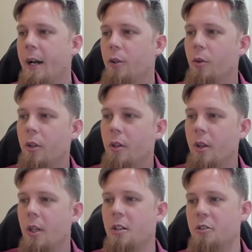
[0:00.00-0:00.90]
You can
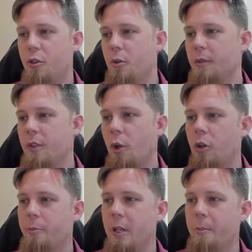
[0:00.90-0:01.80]
then choose if it's going
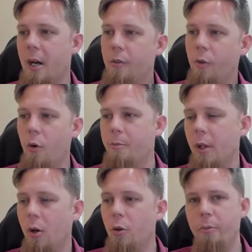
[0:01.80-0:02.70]
to be above or
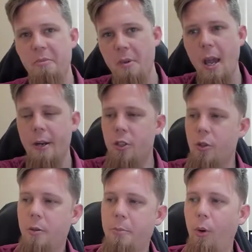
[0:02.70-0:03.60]
below at a
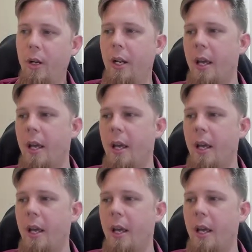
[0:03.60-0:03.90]
certain point,